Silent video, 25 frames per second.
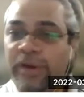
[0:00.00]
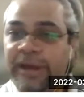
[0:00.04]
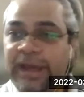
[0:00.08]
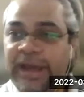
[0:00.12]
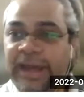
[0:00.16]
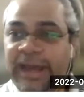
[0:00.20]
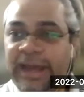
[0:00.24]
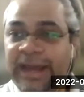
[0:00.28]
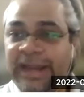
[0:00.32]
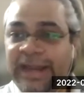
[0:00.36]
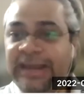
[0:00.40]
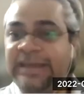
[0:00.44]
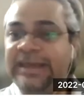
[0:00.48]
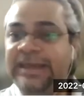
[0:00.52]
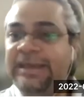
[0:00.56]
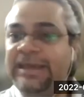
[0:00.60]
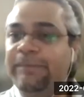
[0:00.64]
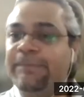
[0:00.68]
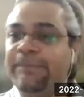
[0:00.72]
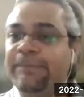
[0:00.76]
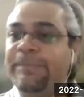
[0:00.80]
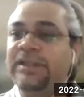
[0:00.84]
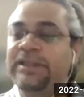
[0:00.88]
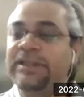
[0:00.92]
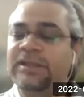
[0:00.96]
and
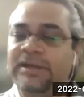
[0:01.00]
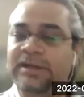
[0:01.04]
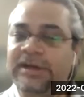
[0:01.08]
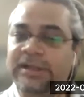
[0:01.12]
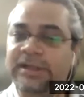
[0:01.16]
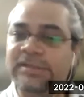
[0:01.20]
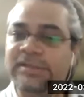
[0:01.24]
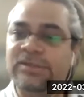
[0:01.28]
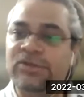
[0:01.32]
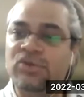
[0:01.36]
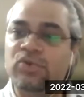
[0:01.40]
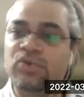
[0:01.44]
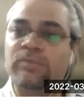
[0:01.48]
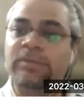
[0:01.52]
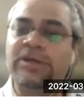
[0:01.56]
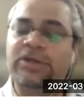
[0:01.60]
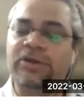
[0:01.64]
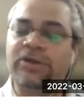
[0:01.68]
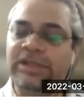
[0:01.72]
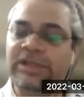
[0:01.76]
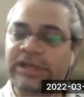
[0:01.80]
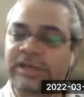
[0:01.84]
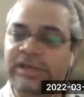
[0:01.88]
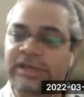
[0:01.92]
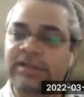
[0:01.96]
keeping the consumer
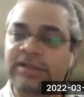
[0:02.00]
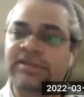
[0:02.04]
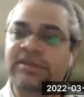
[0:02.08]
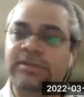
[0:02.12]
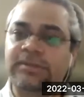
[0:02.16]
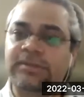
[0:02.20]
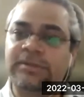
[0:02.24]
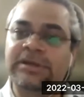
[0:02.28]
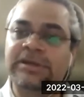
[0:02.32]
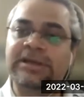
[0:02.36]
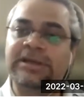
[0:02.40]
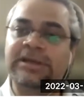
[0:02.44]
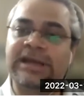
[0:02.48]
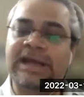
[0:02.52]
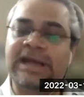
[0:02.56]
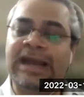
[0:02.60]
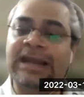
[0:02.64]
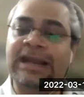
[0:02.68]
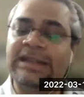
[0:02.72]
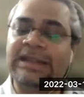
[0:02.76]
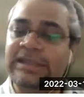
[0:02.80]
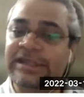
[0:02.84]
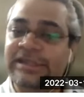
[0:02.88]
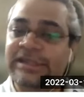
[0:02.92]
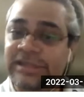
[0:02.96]
or the customer
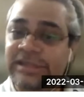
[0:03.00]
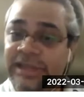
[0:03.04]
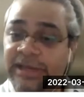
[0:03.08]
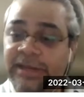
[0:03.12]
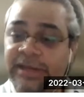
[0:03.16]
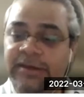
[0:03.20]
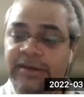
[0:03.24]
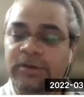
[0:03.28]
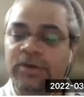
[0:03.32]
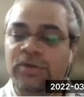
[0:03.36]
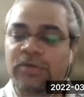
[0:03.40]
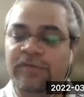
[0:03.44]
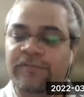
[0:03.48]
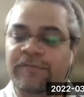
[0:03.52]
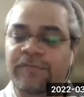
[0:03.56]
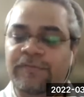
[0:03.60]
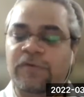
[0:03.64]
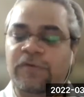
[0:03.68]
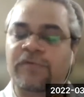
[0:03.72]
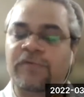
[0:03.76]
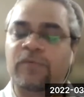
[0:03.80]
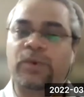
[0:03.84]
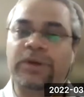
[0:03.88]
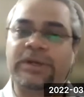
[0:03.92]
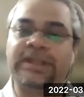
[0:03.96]
at the center of
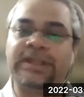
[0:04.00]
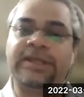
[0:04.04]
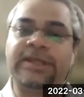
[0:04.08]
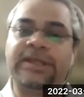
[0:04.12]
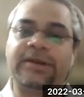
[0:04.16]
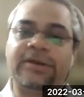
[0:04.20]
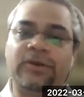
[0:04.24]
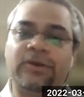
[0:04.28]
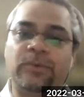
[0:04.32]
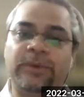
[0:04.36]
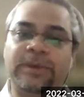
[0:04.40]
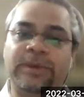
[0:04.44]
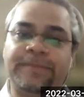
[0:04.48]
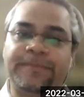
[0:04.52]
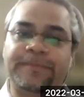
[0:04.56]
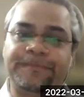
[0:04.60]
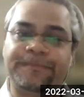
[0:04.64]
what they're doing.